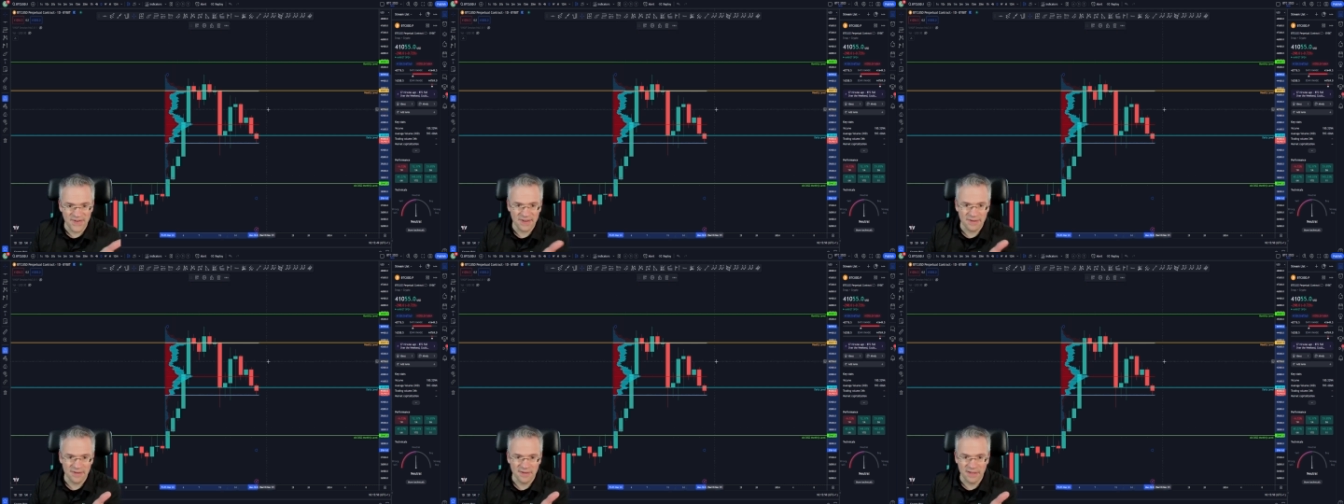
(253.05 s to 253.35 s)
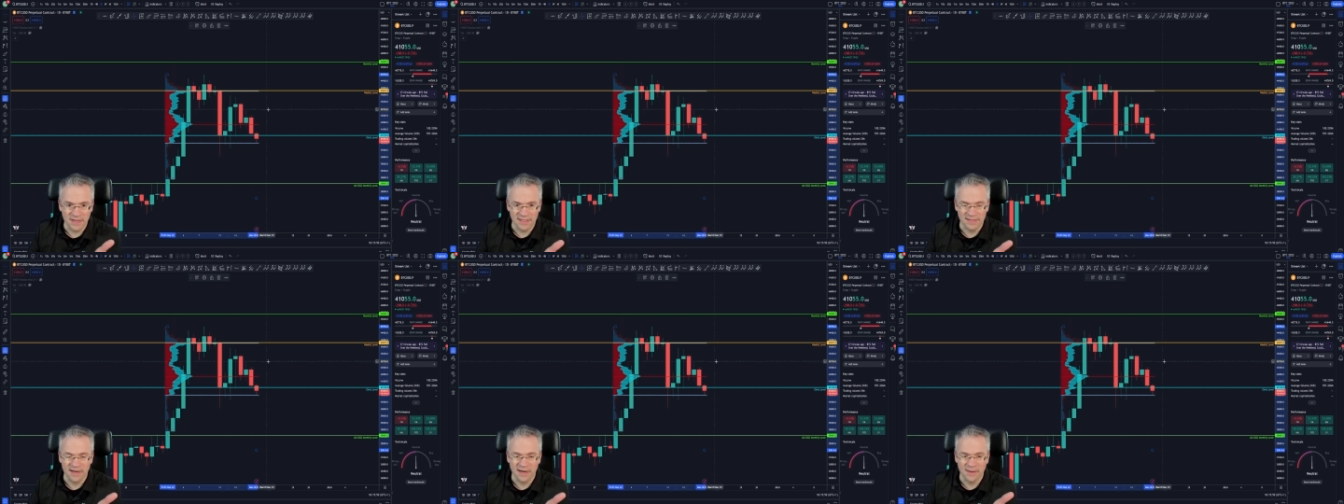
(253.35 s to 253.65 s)

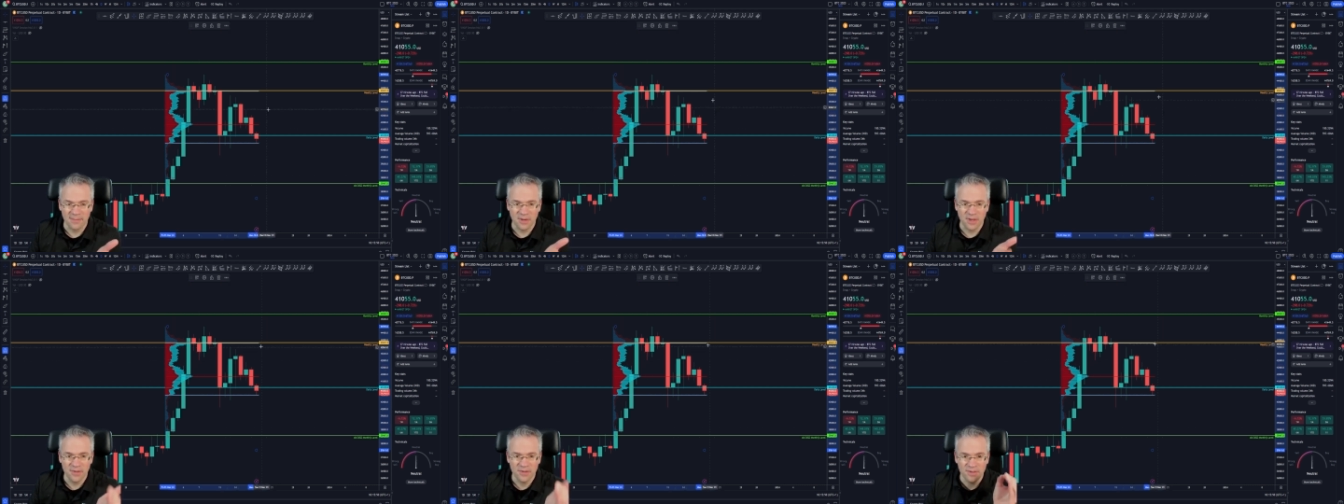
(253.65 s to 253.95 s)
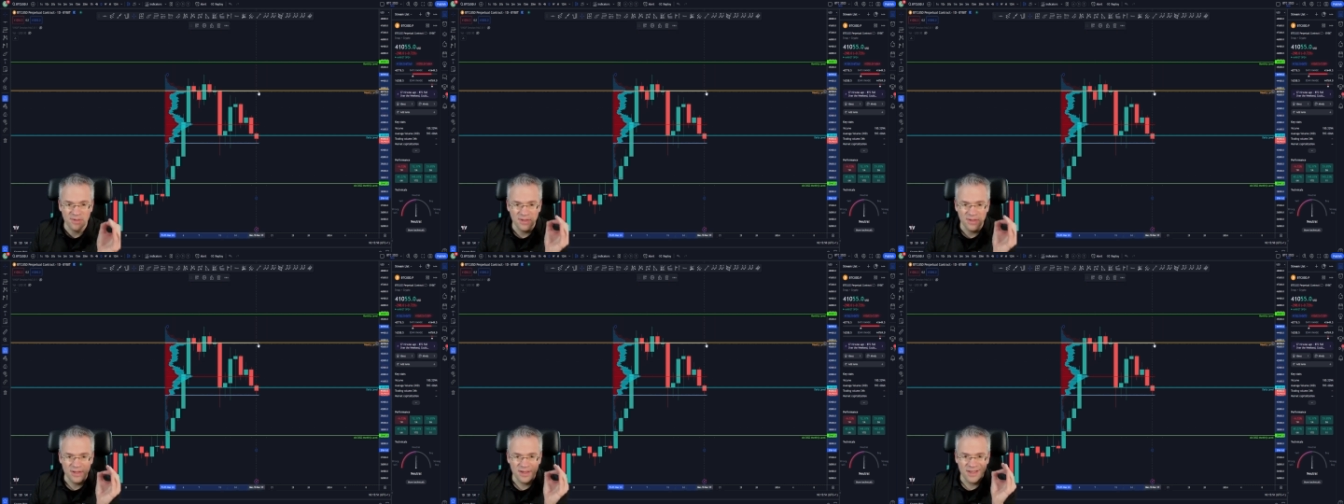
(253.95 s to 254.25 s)
the entire
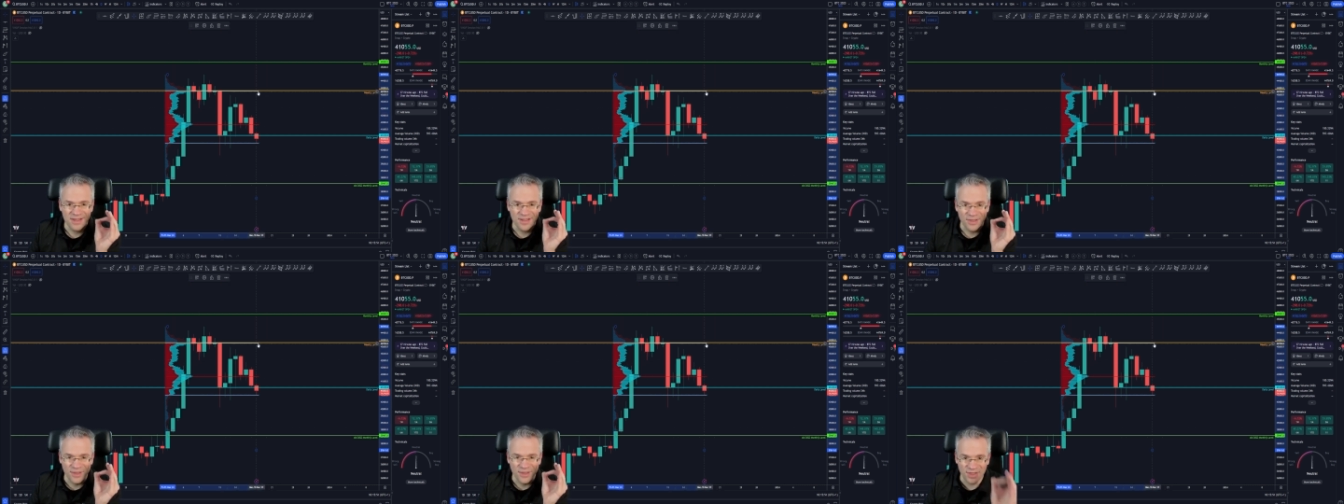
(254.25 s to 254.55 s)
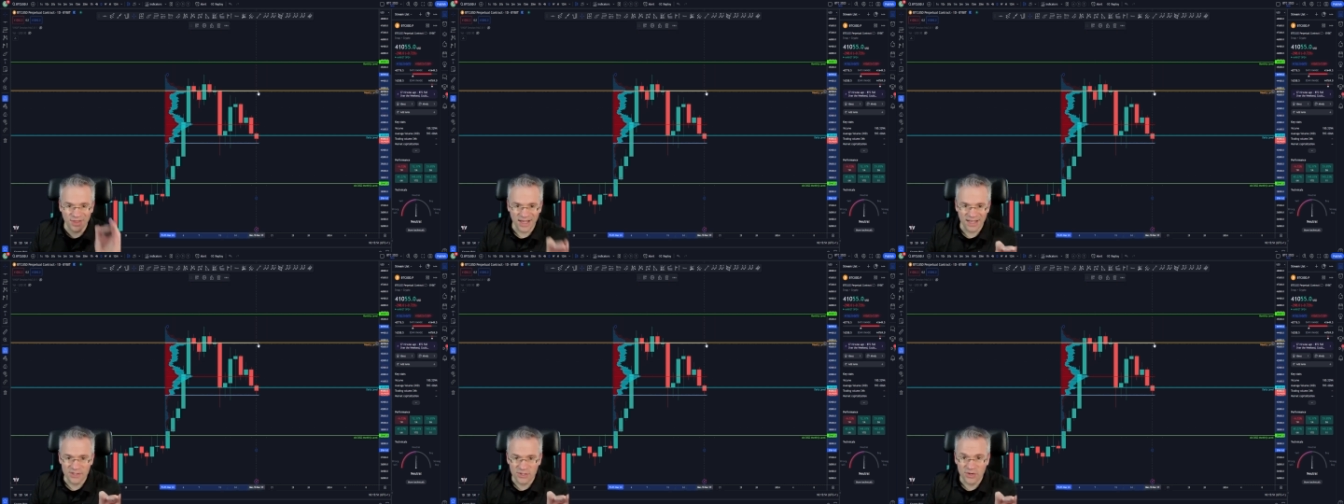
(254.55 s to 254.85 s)
month.
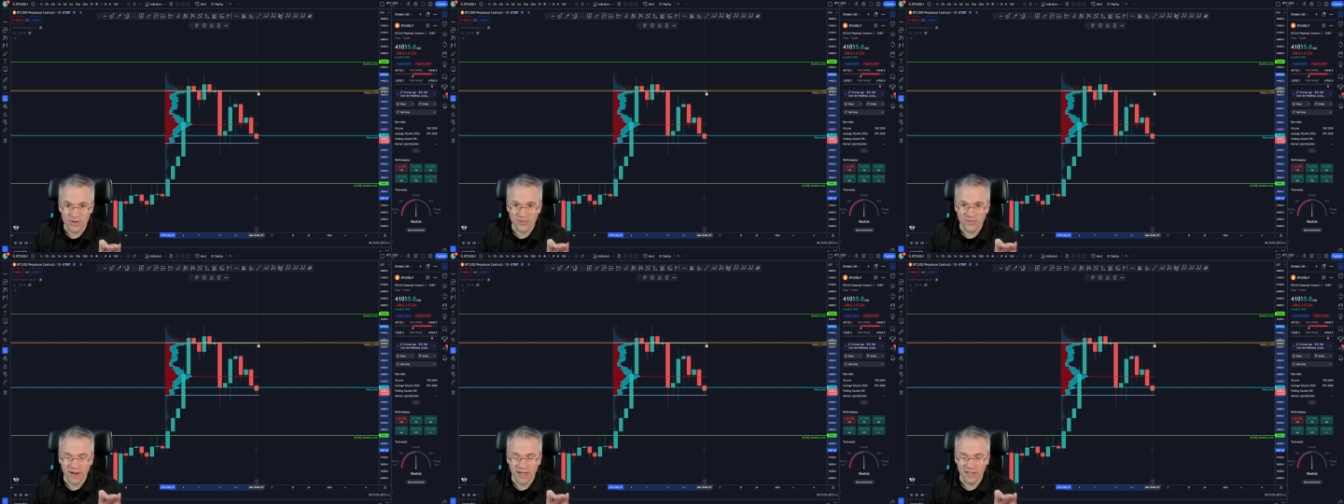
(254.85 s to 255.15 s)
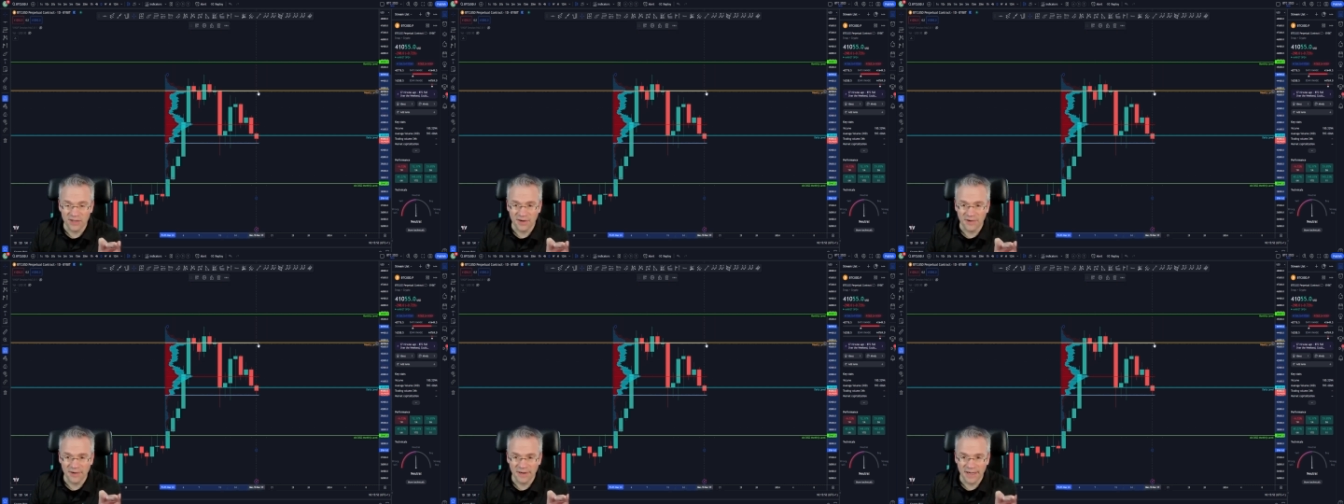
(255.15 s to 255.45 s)
That's your
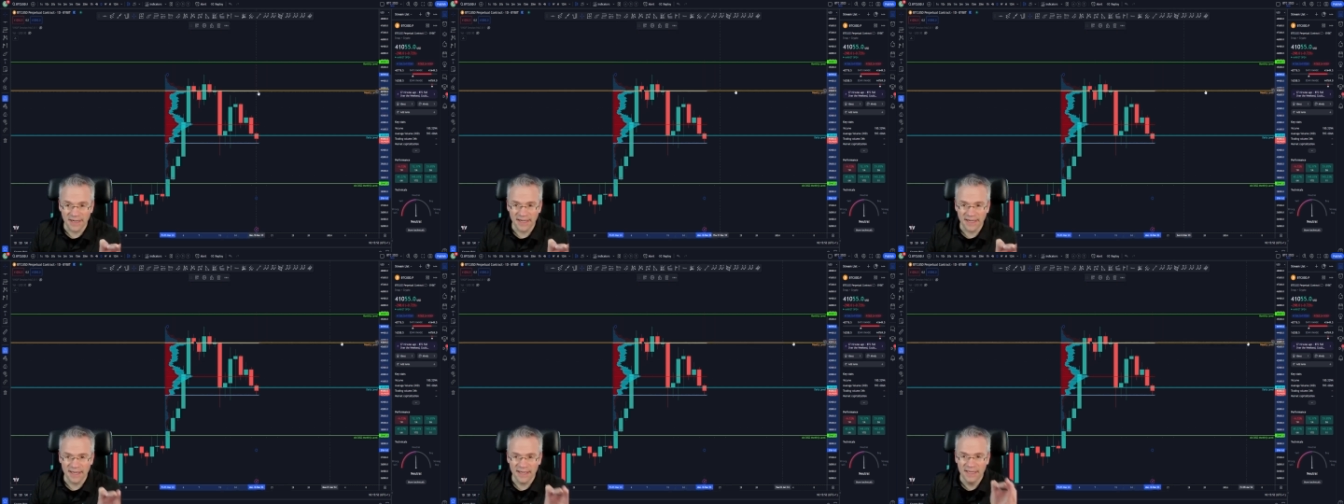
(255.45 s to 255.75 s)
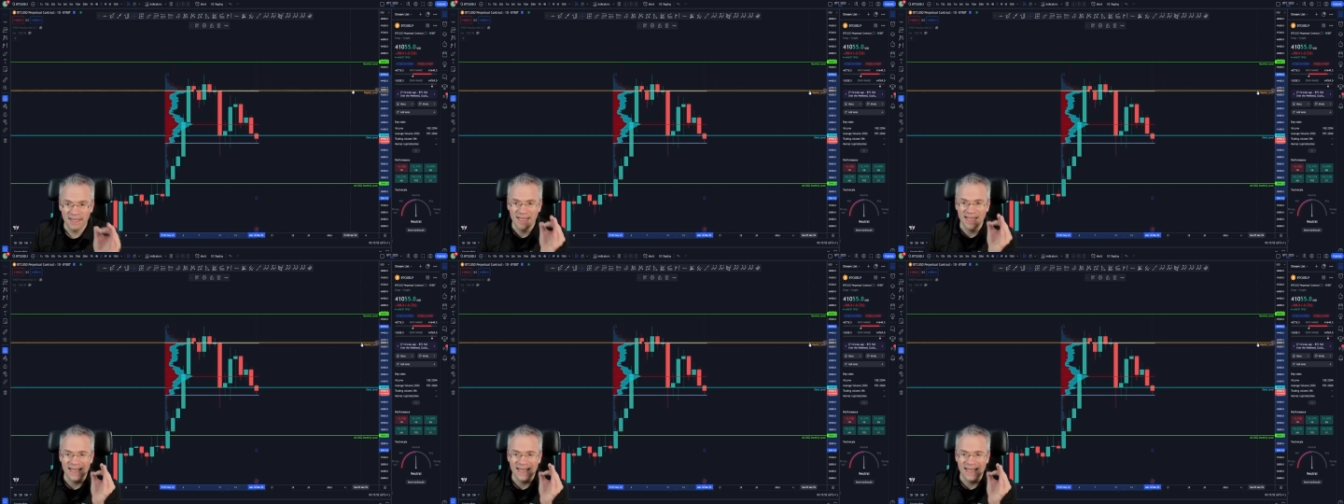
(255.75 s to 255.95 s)
value area high,